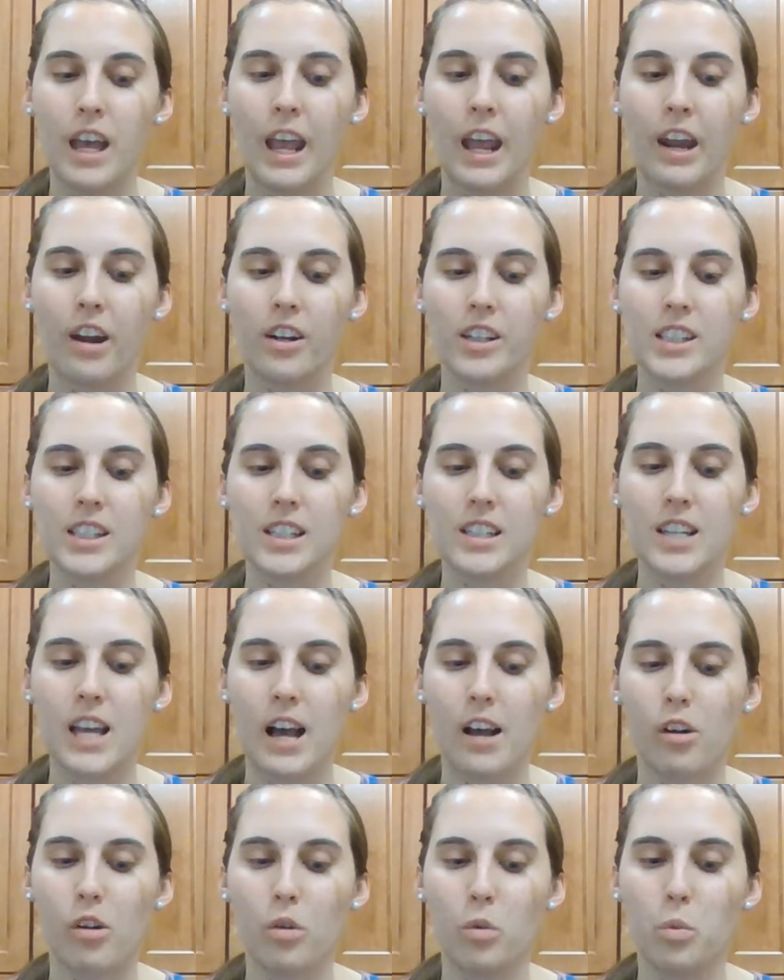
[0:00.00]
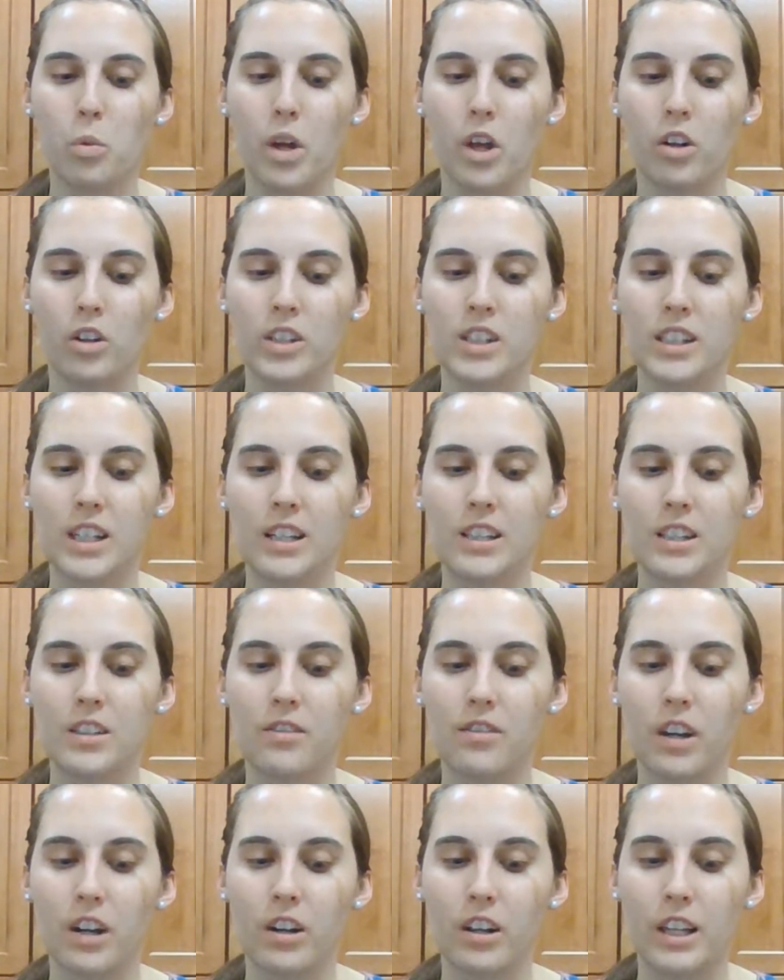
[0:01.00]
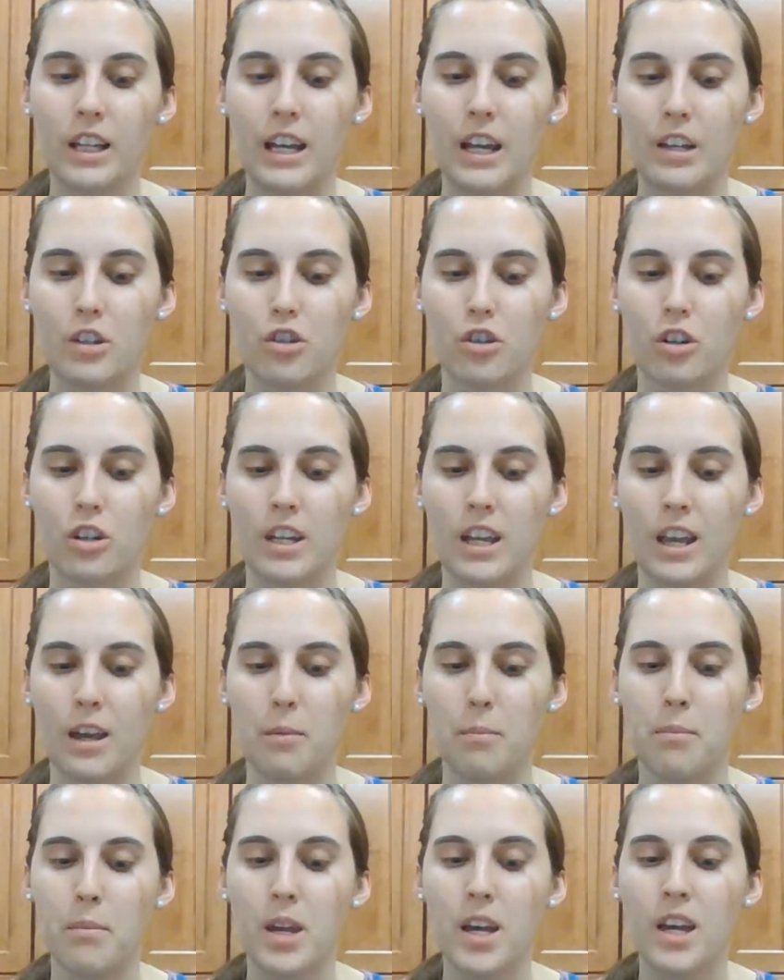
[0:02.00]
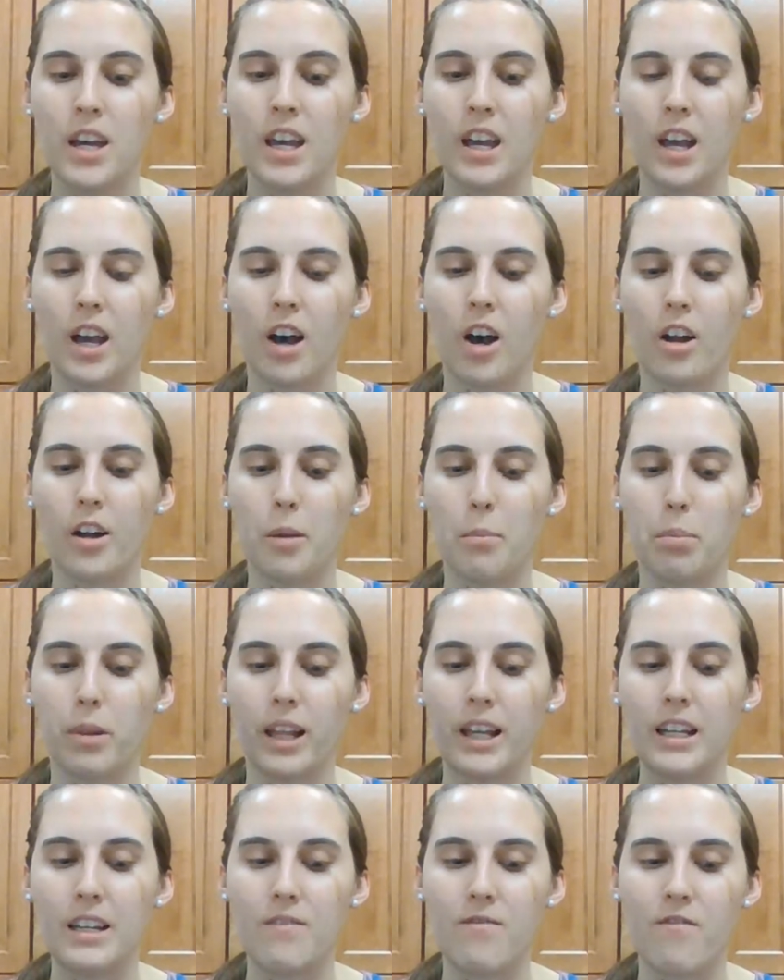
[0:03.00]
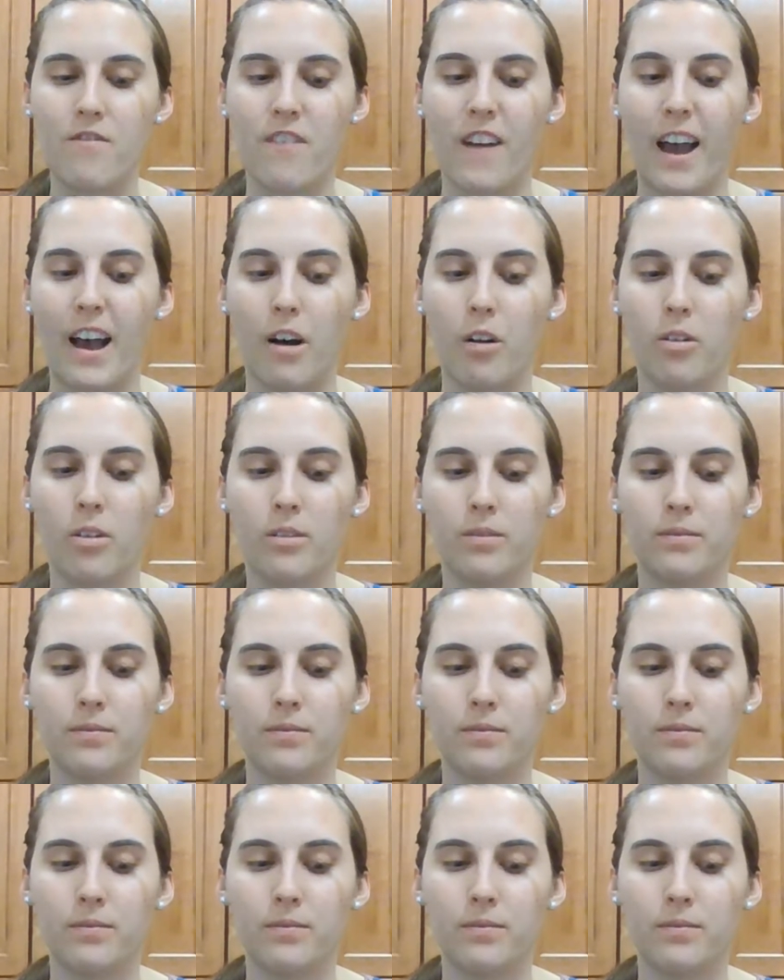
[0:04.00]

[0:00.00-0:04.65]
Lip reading: Harrison tackled Wilkes and severely injured him on a blatant foul.